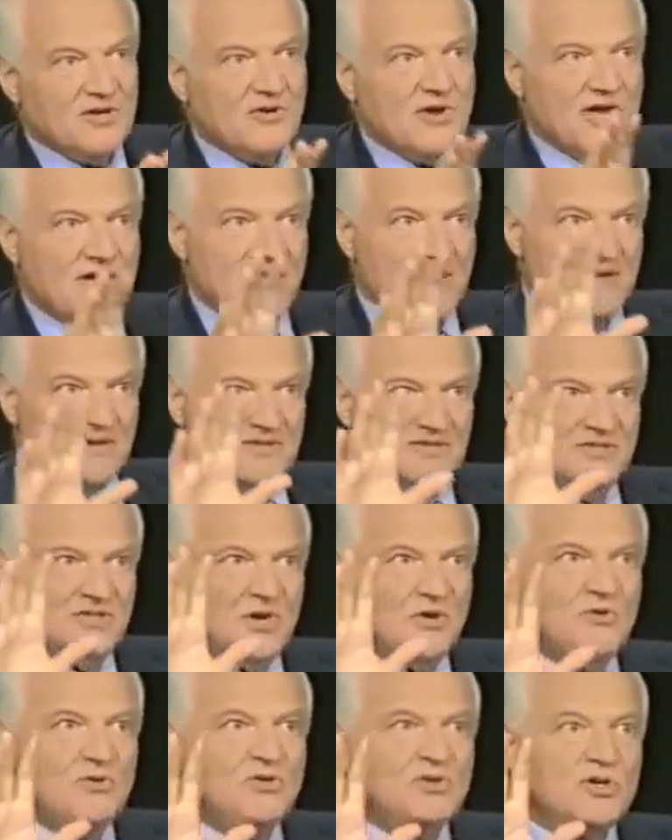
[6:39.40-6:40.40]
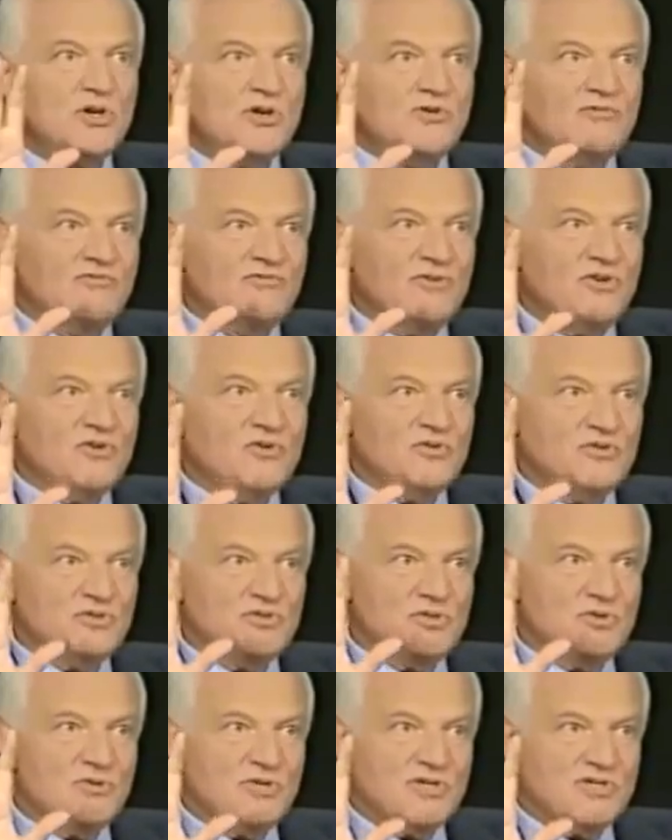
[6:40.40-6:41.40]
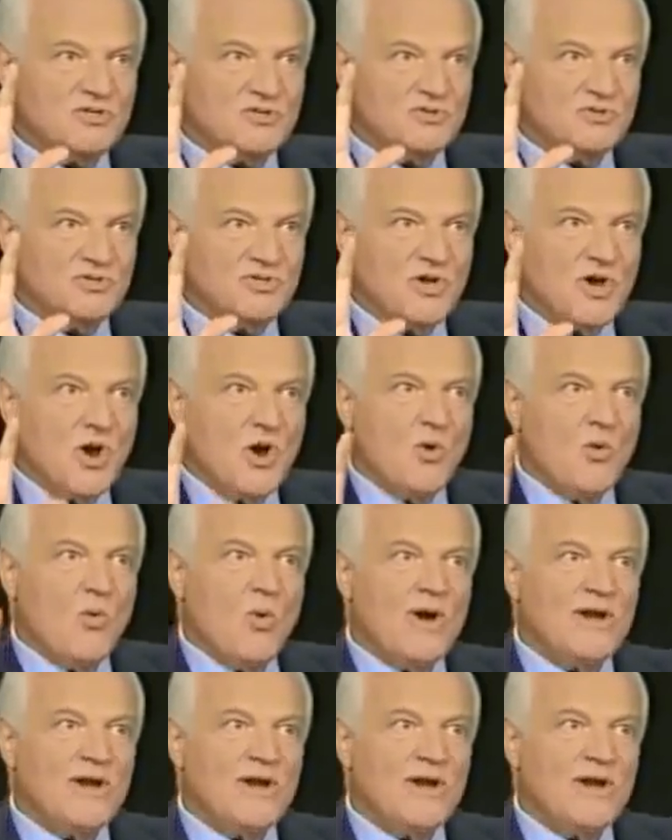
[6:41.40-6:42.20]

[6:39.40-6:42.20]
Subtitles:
So don't confuse two issues.